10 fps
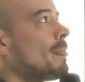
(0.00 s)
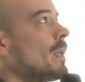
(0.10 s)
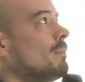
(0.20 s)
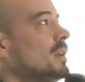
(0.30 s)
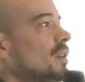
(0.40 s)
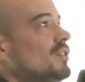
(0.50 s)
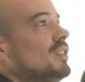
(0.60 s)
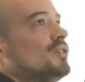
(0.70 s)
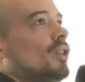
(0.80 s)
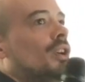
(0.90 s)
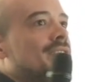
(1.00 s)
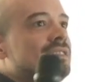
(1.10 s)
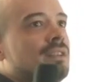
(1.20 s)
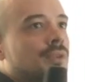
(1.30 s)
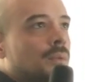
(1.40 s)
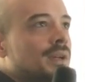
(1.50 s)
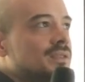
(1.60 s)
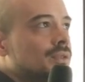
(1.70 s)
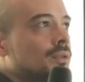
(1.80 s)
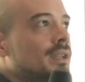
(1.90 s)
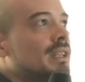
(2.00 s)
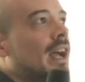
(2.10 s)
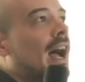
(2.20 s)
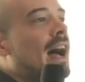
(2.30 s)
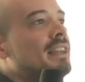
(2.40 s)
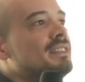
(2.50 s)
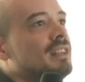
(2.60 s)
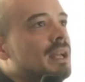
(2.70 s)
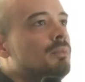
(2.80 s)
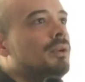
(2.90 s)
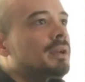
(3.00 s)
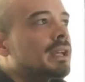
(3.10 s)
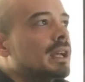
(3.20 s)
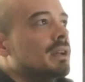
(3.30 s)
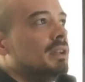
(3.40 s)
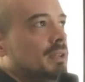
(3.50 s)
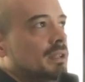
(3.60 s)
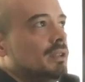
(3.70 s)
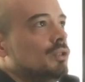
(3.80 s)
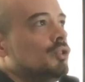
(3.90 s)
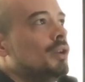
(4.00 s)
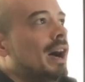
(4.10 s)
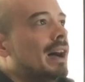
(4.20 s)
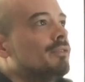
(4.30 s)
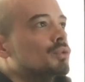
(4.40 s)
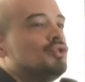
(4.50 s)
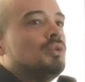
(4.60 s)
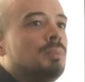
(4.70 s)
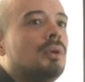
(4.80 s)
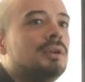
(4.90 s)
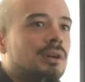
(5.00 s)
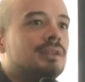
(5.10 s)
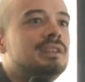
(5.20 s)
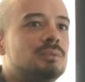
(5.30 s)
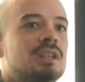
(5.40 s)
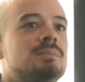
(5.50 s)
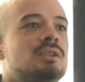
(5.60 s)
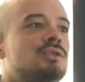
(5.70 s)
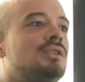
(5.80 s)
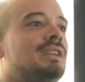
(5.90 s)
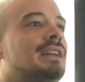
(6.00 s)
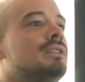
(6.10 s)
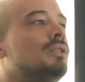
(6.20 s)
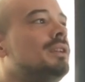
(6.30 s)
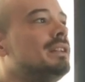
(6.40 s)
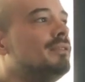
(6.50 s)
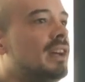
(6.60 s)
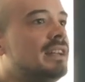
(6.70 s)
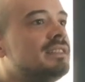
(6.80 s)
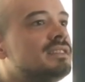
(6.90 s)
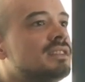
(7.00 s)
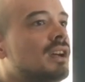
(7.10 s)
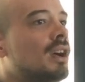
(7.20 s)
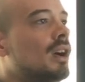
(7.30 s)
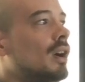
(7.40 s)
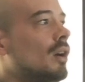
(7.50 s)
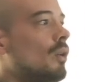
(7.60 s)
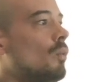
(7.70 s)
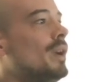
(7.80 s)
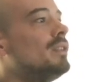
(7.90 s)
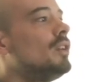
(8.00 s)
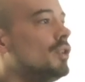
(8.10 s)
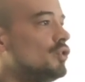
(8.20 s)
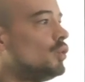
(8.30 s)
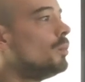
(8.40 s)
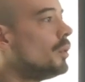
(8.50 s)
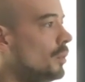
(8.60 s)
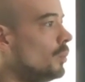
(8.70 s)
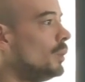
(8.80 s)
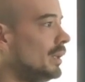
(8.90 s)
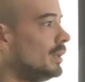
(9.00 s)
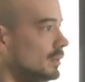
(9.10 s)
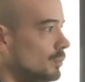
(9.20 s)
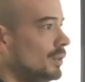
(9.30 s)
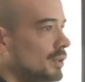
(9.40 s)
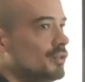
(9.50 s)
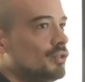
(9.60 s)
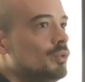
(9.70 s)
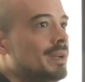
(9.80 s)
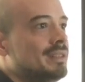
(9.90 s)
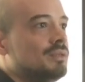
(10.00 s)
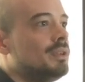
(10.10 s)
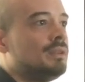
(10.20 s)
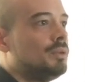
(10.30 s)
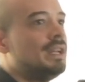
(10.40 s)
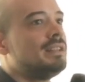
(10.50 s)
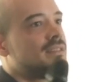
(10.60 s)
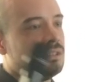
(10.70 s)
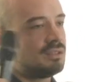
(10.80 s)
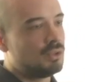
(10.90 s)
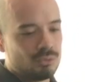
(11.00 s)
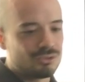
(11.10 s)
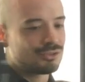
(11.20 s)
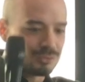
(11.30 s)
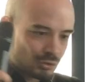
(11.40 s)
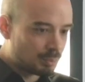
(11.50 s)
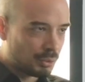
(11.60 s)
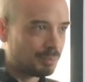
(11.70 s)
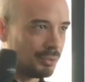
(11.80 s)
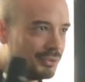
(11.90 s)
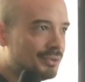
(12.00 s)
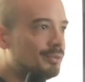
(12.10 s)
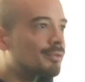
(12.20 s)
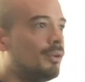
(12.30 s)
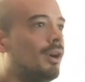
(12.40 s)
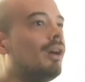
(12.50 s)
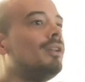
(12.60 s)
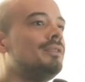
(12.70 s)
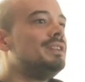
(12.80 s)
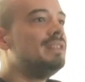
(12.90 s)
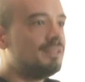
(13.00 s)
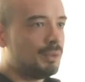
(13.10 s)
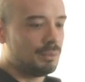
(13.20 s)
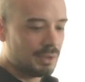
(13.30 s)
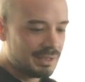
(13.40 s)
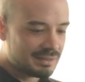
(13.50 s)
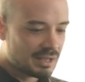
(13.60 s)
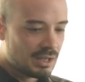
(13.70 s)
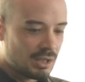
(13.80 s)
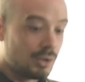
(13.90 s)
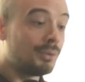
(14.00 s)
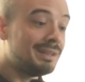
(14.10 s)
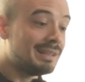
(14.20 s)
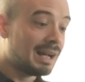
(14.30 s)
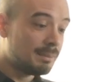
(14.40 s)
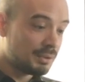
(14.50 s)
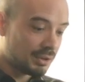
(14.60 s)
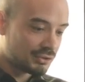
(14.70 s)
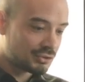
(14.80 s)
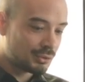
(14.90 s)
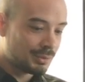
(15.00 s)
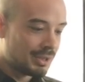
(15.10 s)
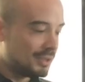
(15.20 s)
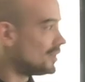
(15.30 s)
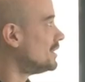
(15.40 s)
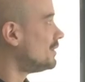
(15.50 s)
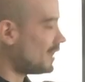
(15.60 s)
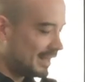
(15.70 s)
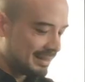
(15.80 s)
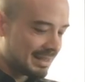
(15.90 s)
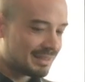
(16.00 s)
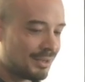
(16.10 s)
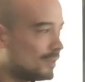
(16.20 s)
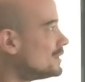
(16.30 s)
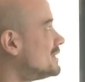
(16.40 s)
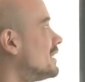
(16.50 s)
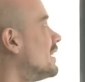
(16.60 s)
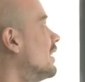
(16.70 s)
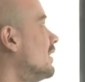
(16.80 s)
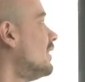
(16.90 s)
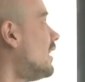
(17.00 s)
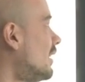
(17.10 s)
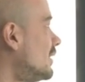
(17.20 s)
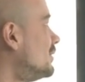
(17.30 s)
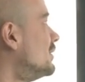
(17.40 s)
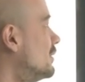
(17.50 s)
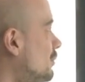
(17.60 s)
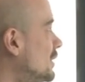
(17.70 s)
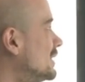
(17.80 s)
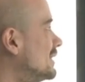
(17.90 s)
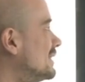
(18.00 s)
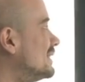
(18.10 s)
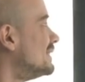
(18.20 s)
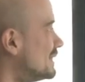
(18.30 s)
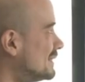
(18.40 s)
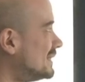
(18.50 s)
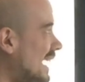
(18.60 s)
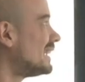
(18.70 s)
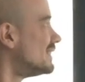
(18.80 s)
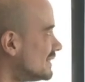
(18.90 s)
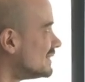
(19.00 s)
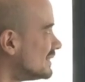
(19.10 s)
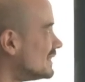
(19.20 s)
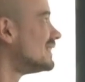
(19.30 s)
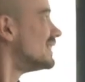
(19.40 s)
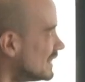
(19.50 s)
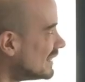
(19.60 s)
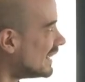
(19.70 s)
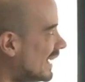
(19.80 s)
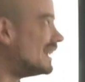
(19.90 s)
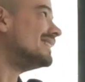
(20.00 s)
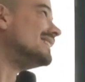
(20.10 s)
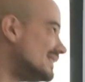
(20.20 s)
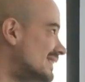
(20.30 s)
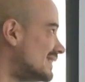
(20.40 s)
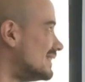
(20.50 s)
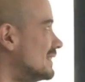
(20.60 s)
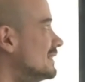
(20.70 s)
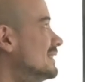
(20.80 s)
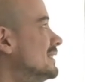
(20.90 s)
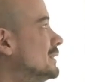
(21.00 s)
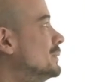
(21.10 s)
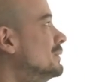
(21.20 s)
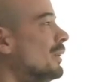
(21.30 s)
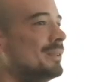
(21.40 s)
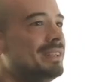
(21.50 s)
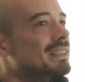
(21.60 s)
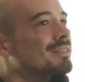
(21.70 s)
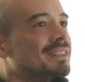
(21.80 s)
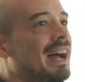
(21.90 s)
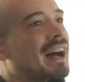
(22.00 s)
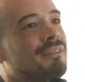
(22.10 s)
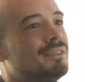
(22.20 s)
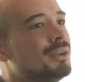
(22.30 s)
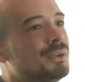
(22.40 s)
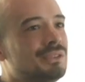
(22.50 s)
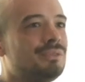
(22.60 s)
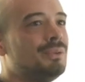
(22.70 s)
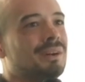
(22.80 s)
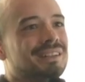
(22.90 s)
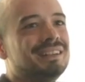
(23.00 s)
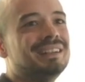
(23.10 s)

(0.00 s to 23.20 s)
because there's all these different ways to do it, as a library, you have to support all these ways because you can't know in advance what the consumer will consume. And so it creates this huge support burden for all of the different ways. Not only that, but also you're going to find that there is like a lot of different tags, and you don't need even half of those if you want to